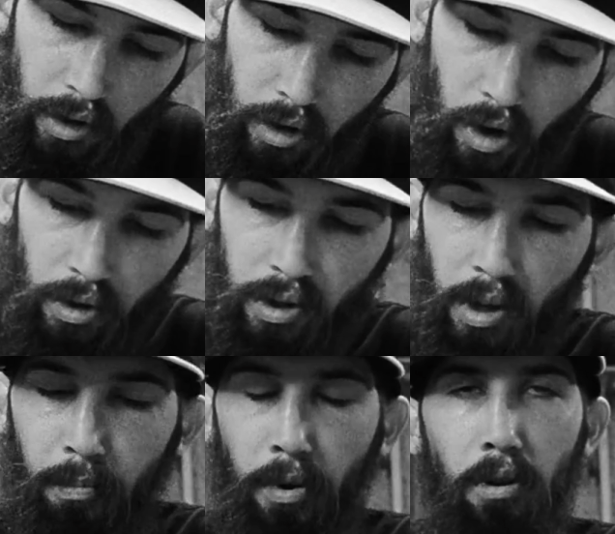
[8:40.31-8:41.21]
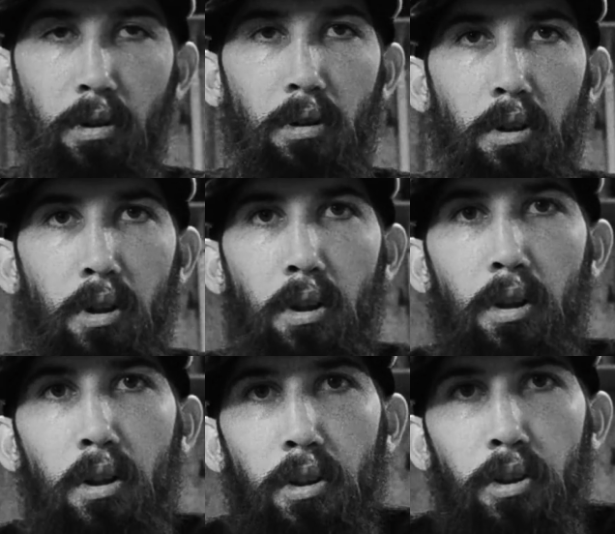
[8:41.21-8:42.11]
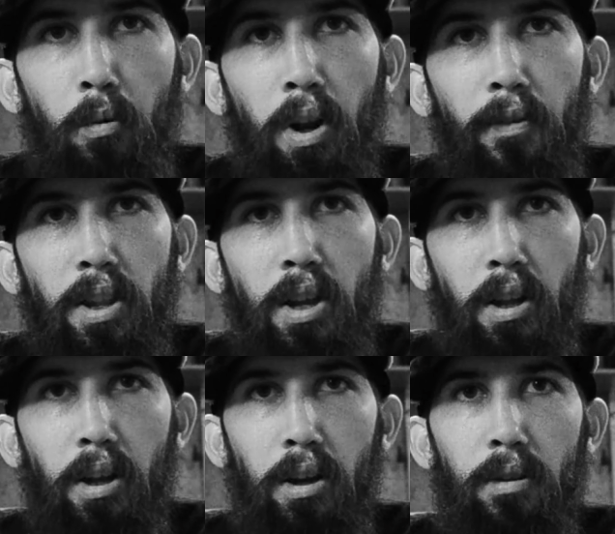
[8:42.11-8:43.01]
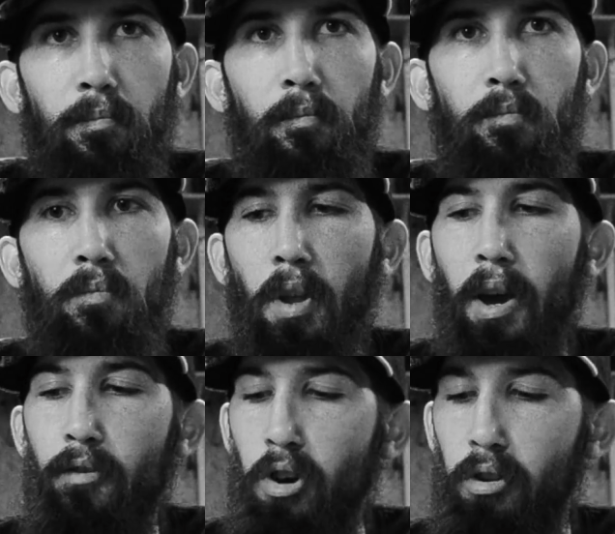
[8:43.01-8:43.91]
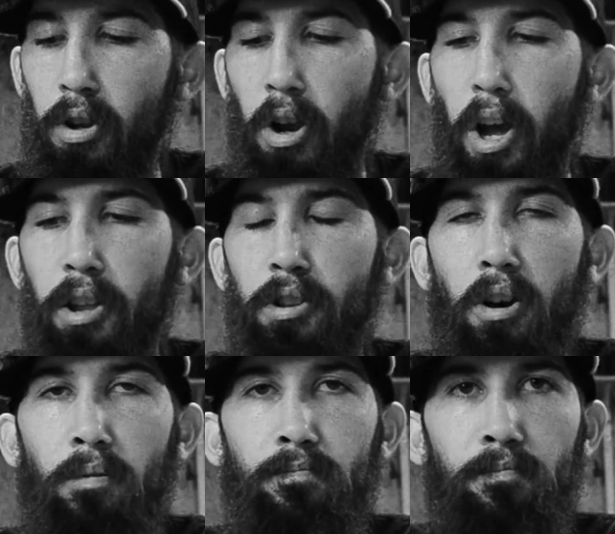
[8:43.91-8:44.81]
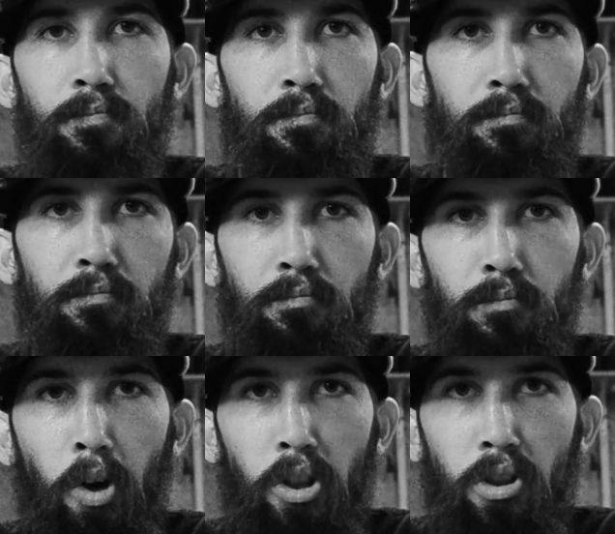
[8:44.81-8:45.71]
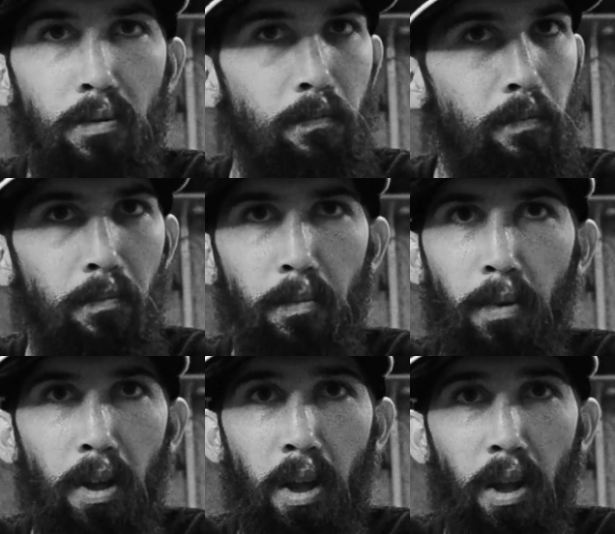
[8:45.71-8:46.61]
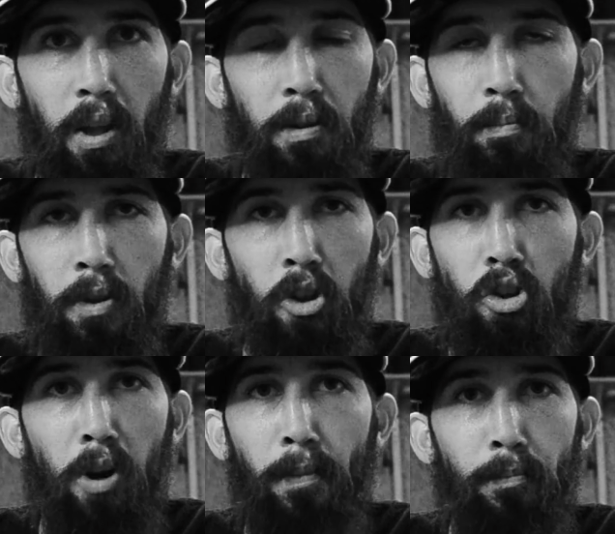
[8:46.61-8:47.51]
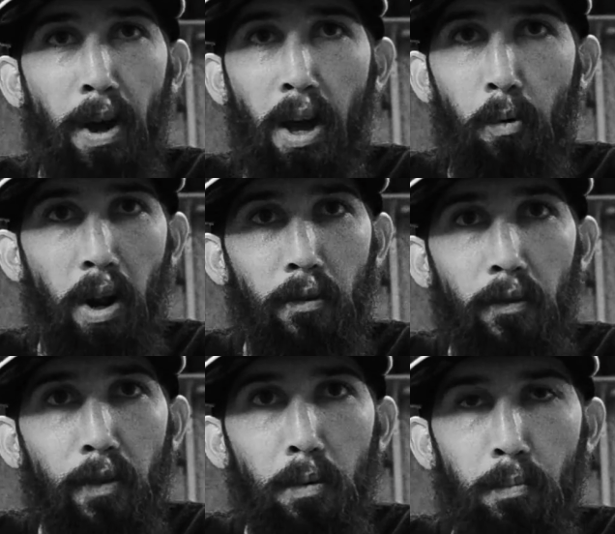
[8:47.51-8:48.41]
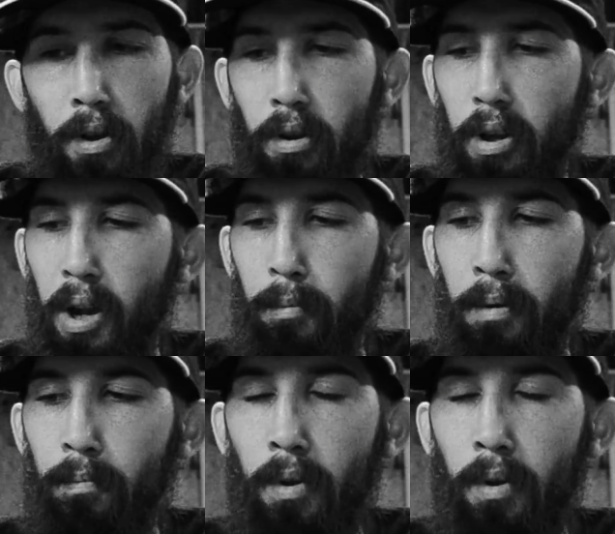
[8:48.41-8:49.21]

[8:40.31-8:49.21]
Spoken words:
so simple. So what have I done here? I've chosen our ISO, which is determined by whatever film you put in your camera.